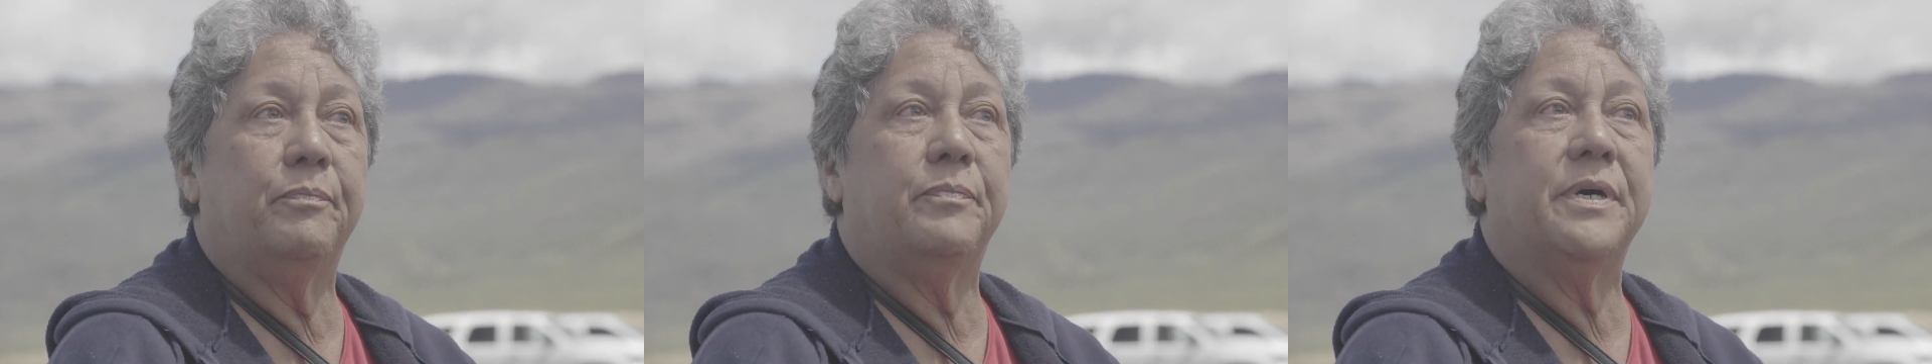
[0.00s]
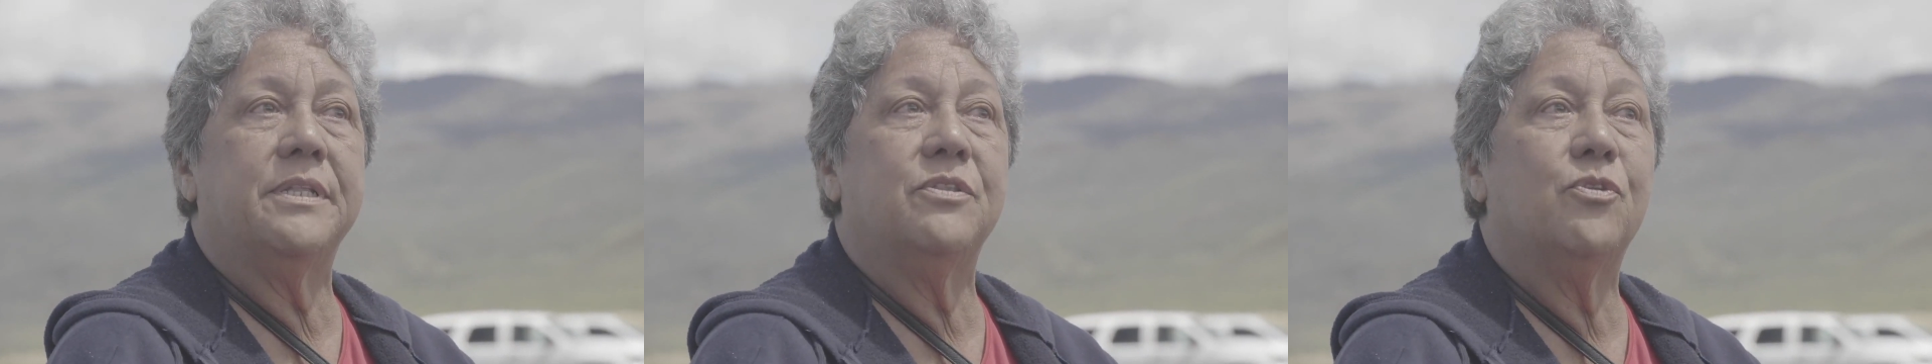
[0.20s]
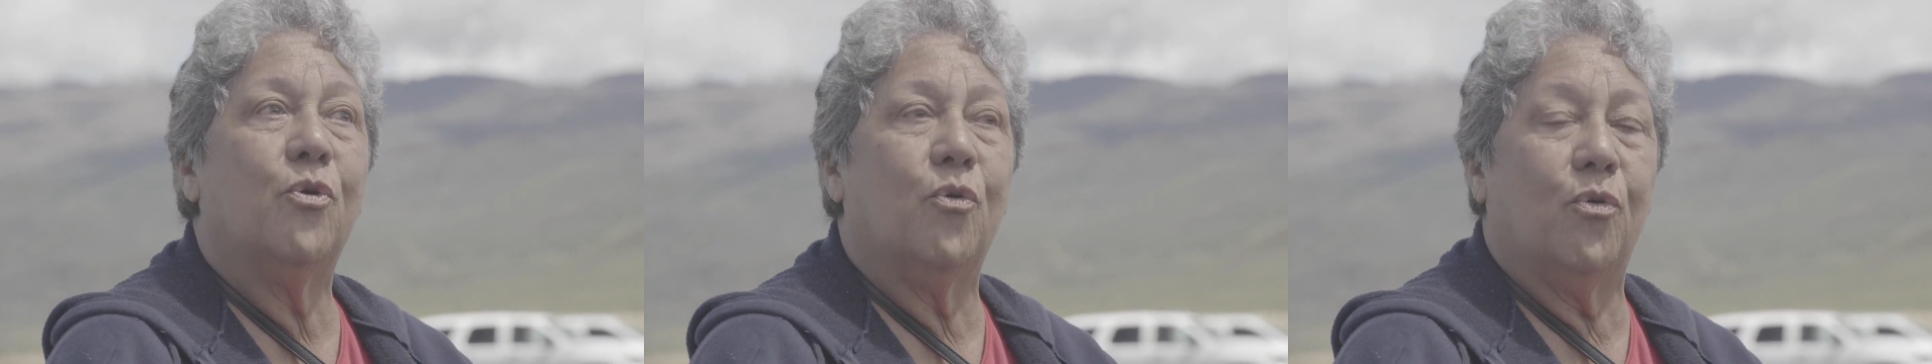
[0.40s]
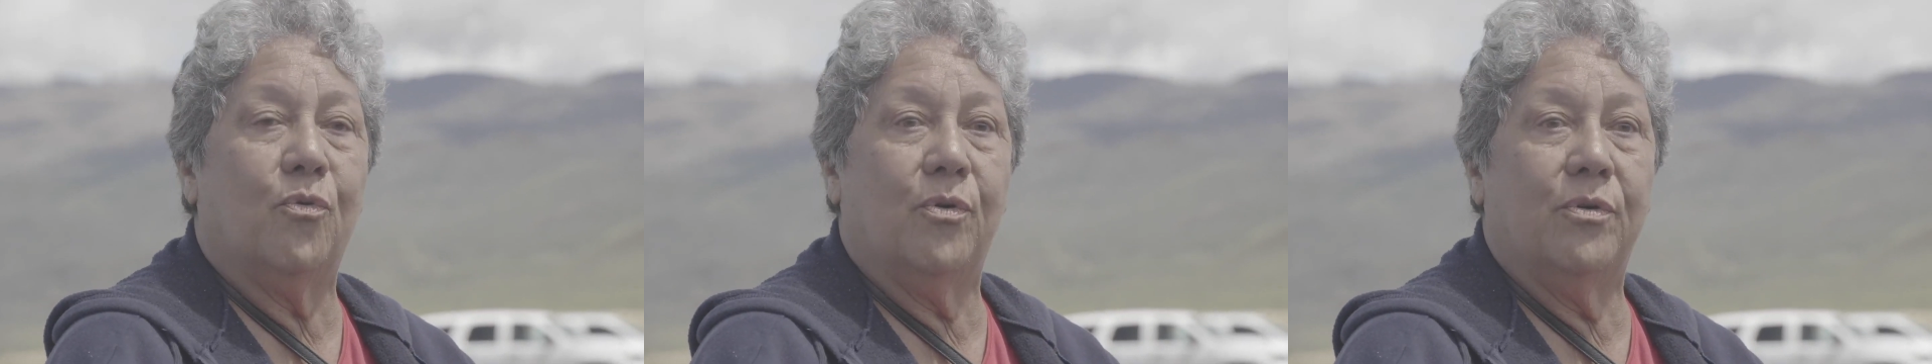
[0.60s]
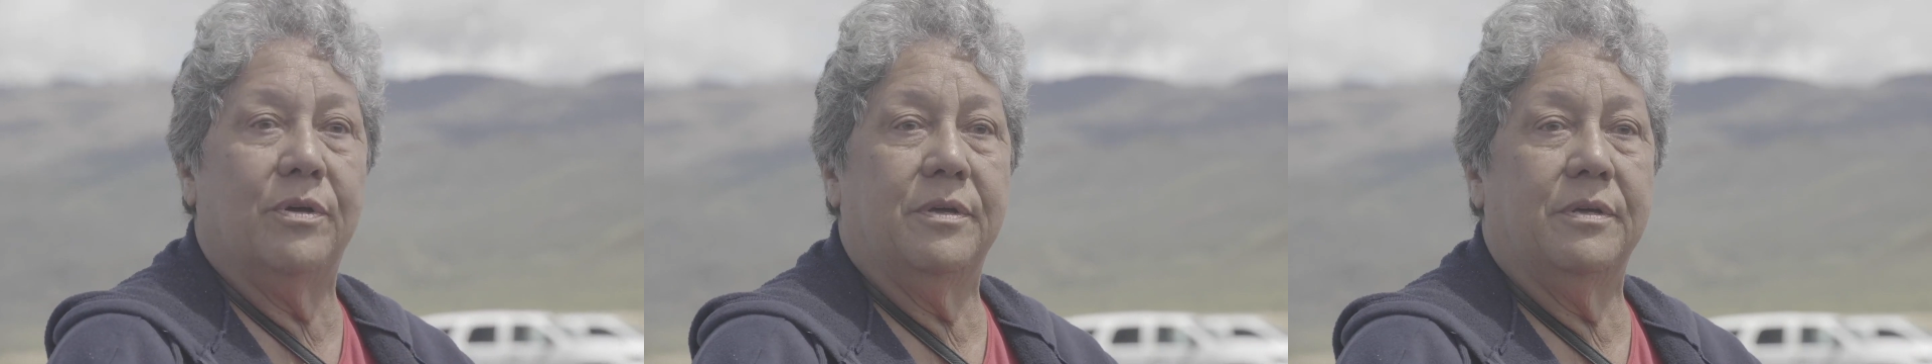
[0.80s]
but no,
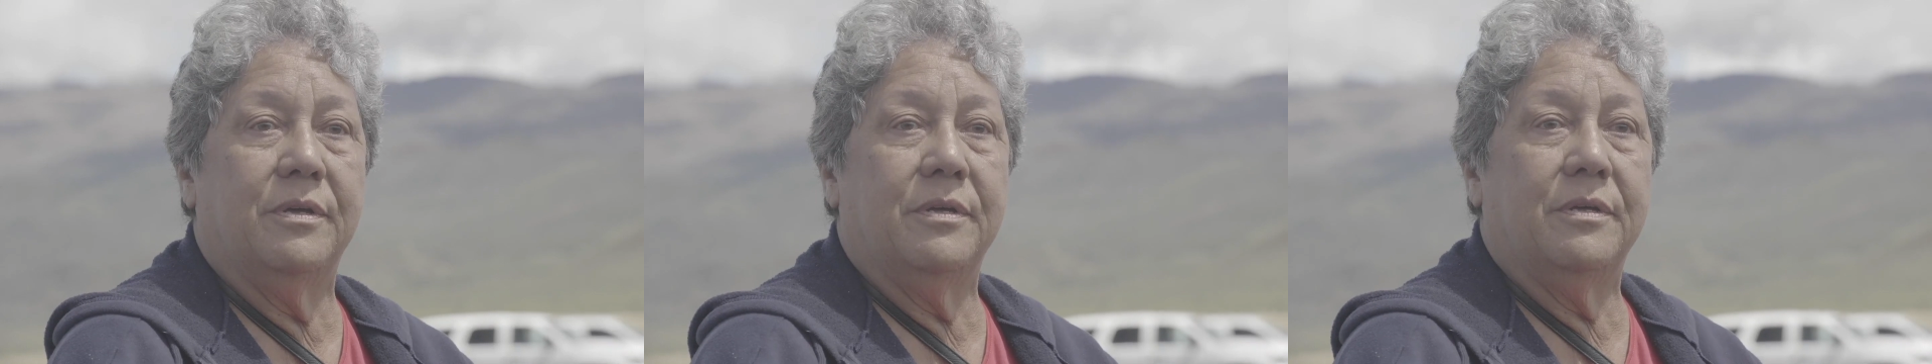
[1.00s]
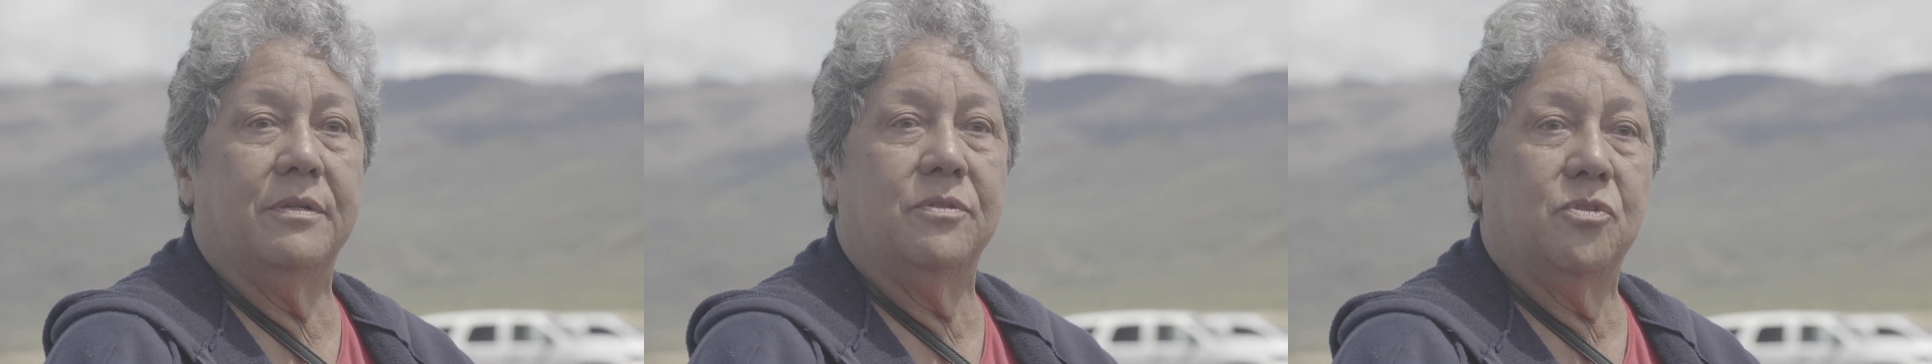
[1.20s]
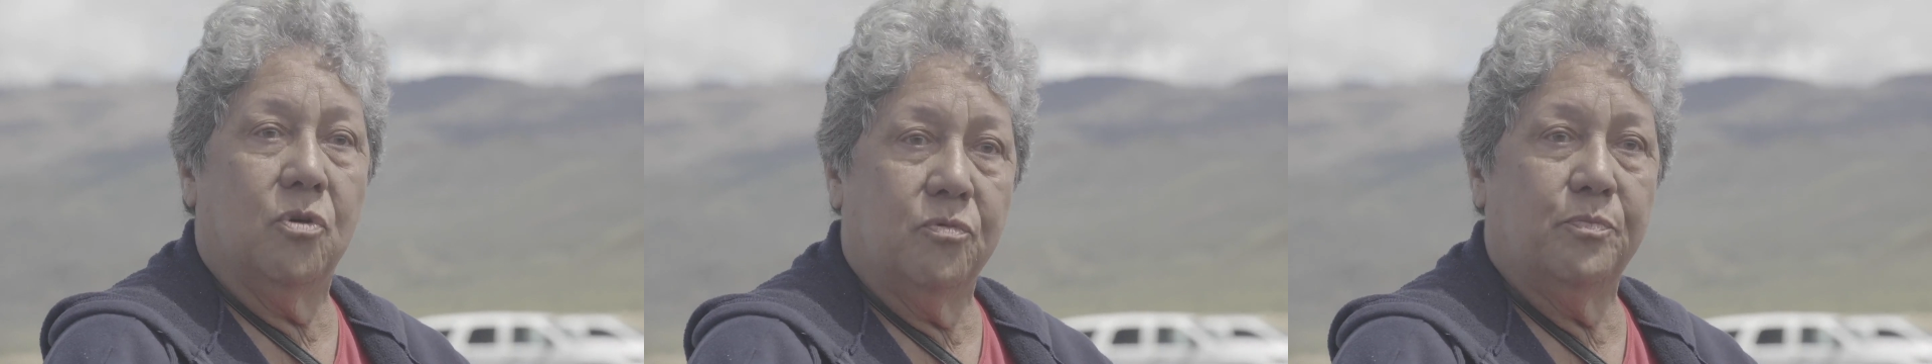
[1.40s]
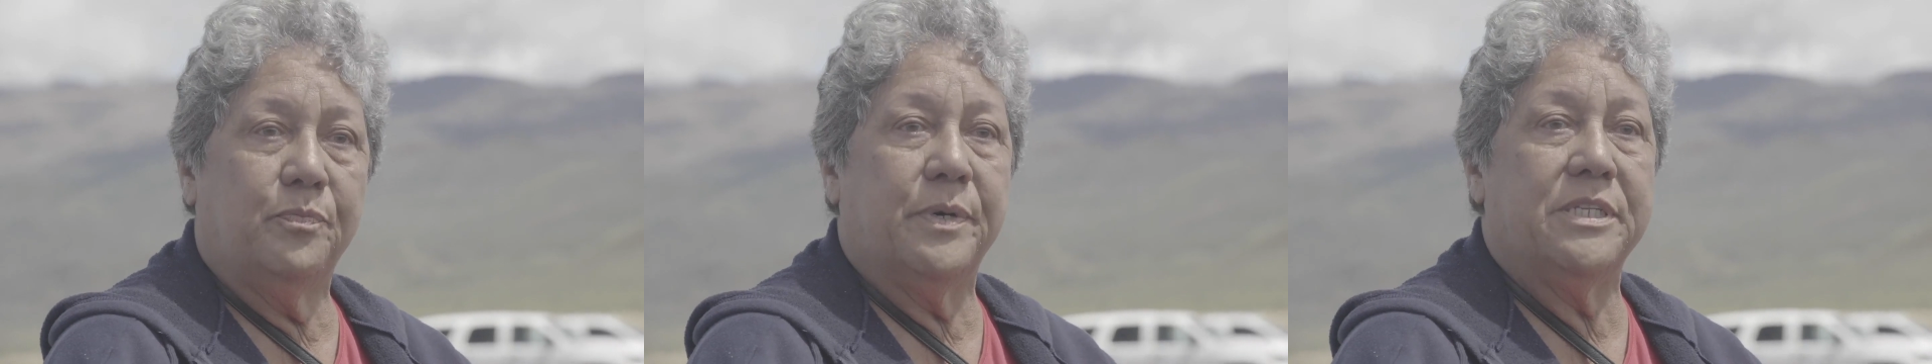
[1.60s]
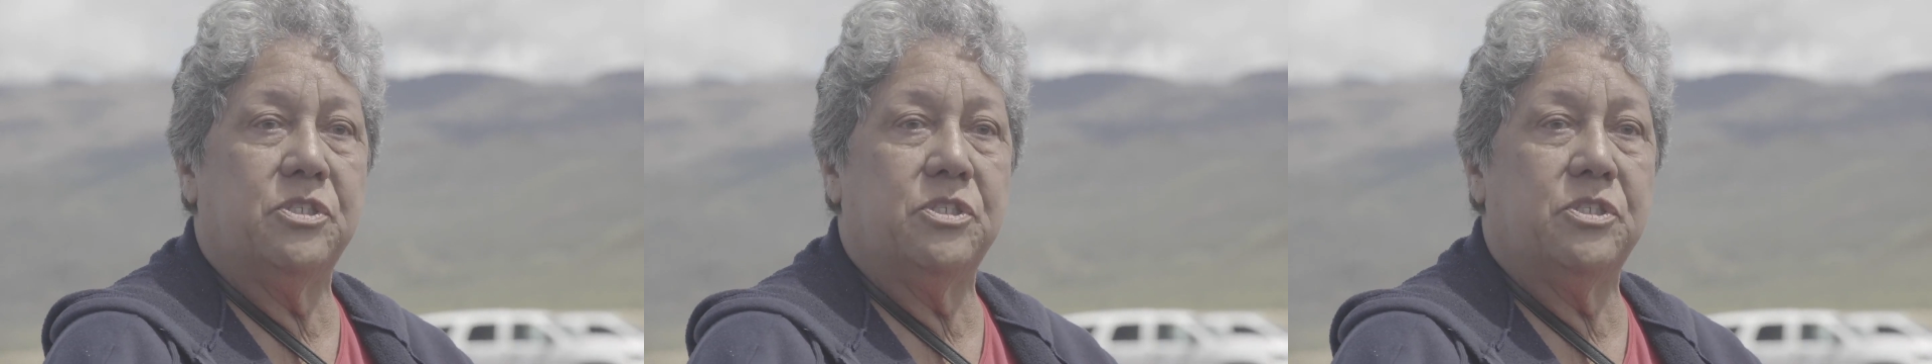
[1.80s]
don't